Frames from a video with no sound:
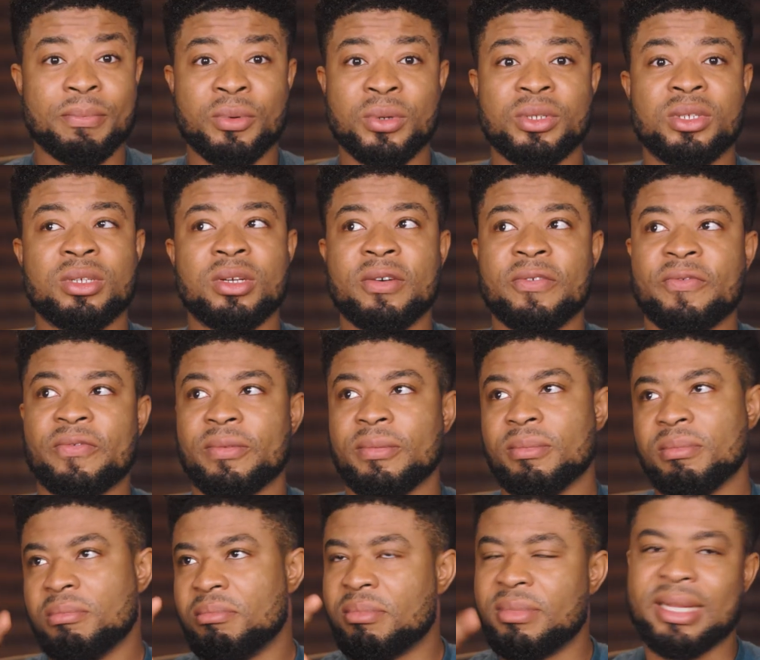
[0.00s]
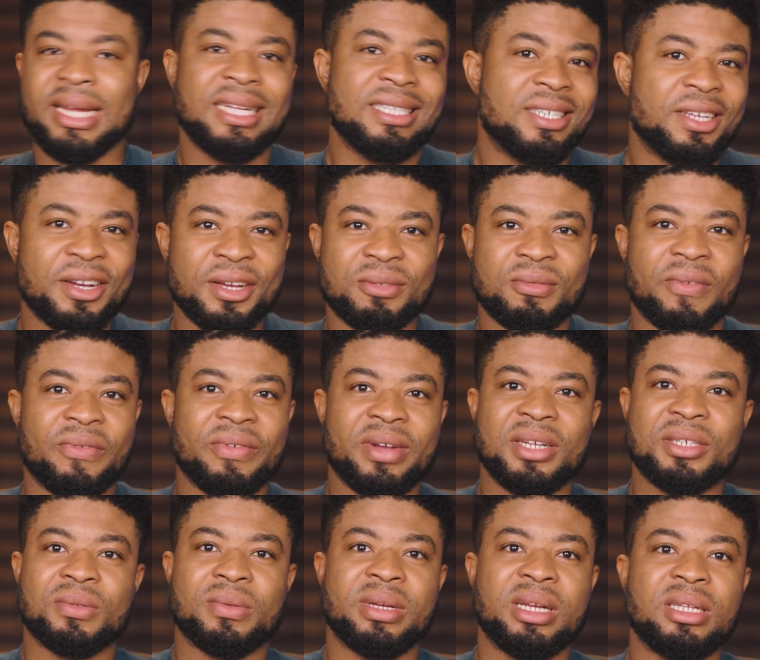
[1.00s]
boasts of 90Hz
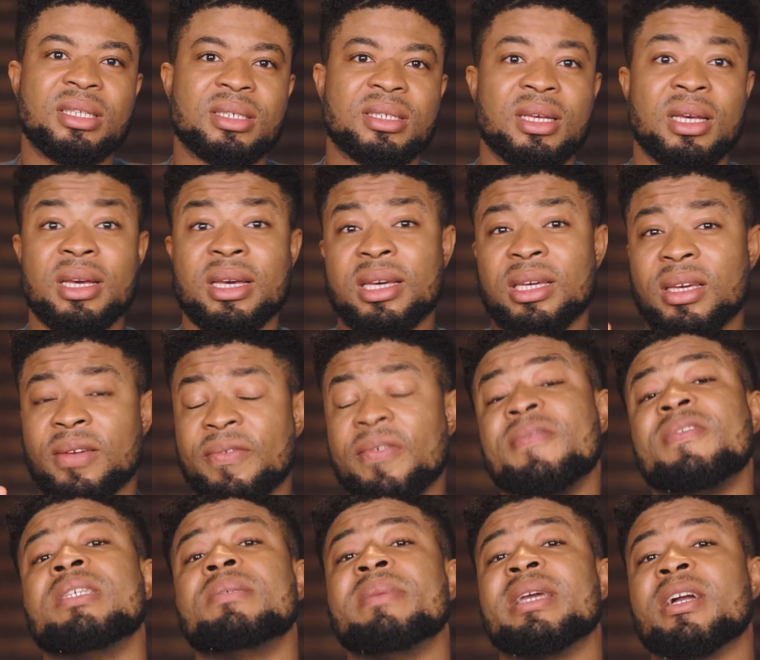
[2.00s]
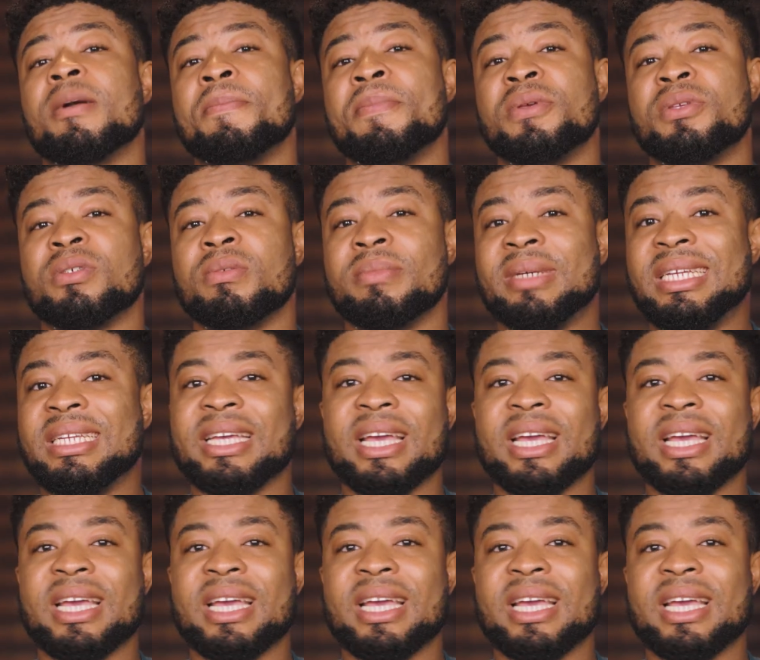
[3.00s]
refresh rate, a 50 megapixel main